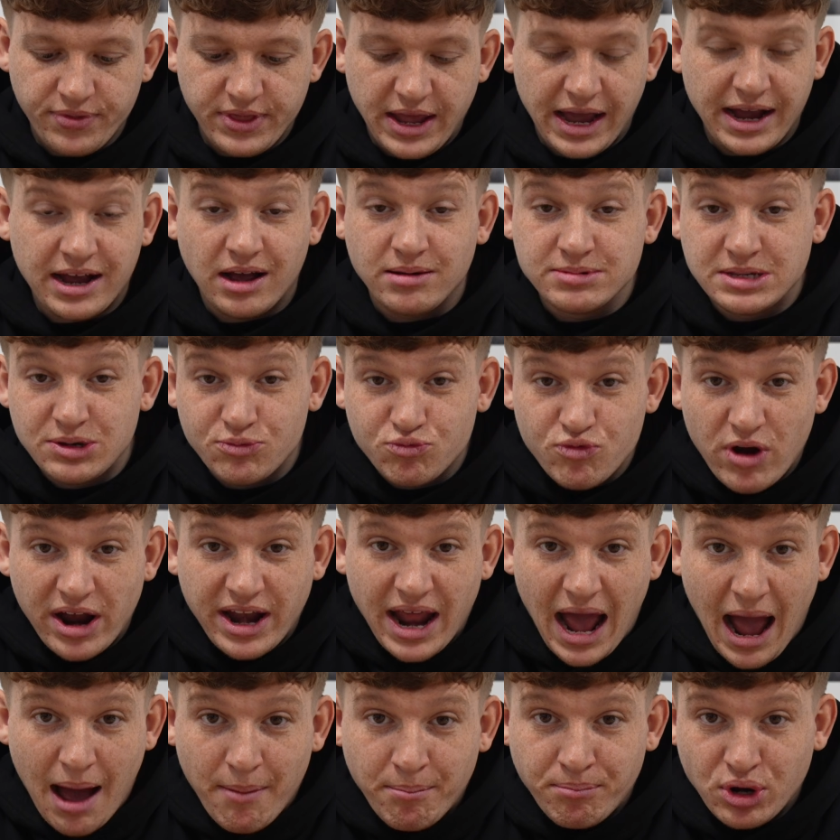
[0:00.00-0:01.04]
That comes in red
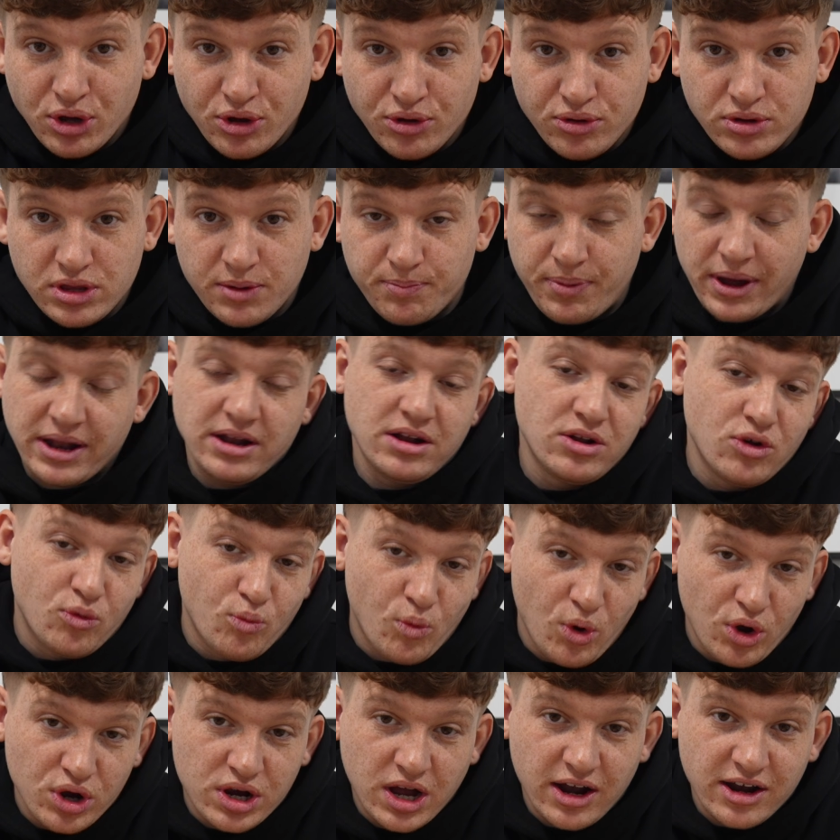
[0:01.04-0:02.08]
and blue, depending on
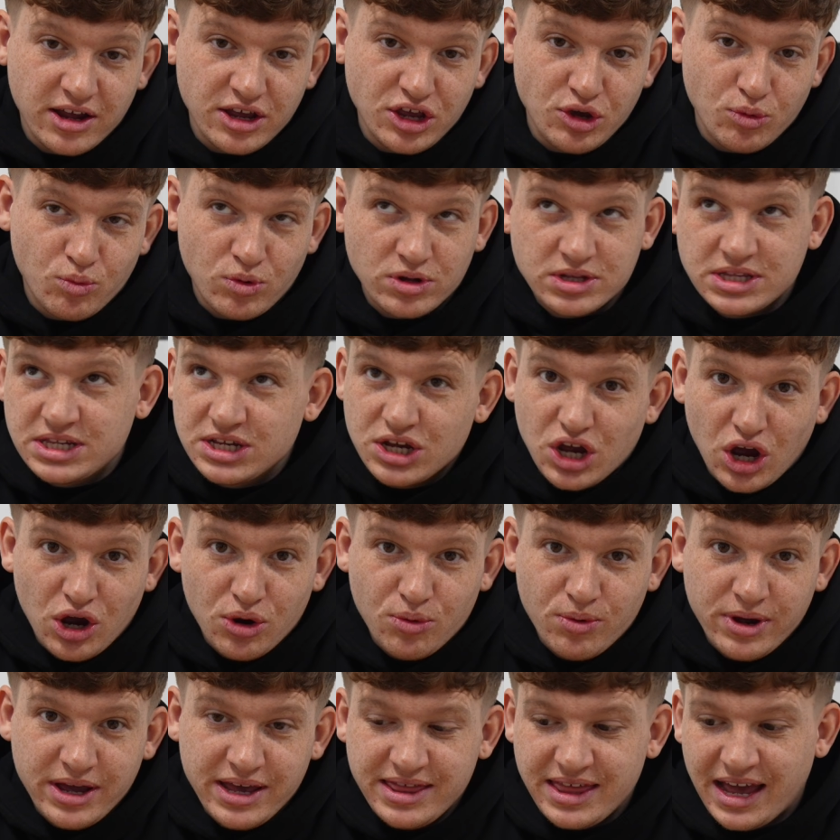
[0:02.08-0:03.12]
what color you want to go
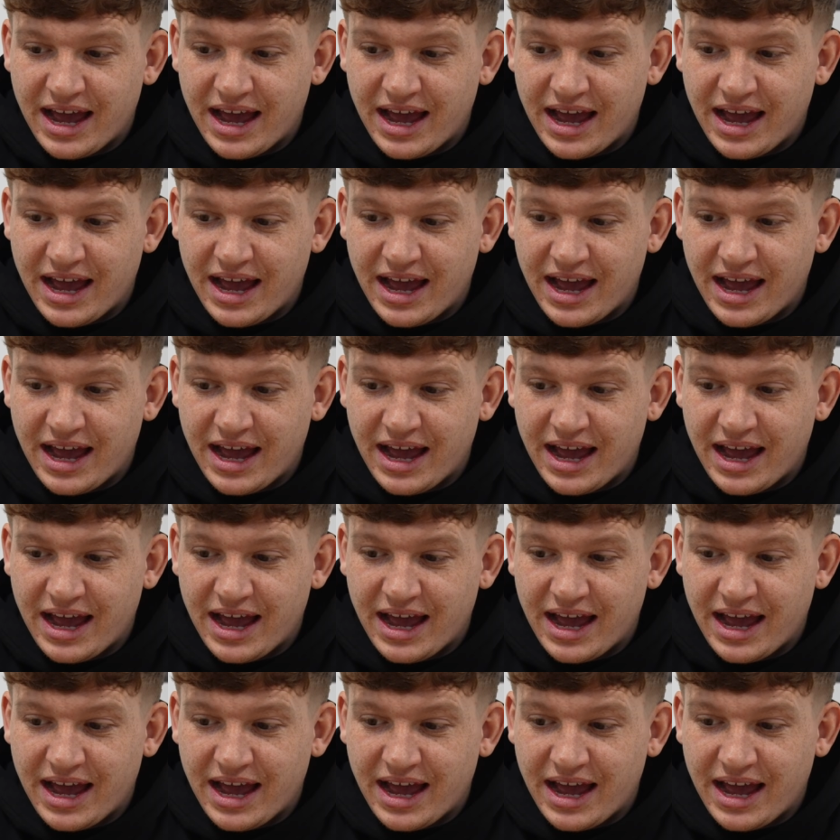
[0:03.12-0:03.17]
with.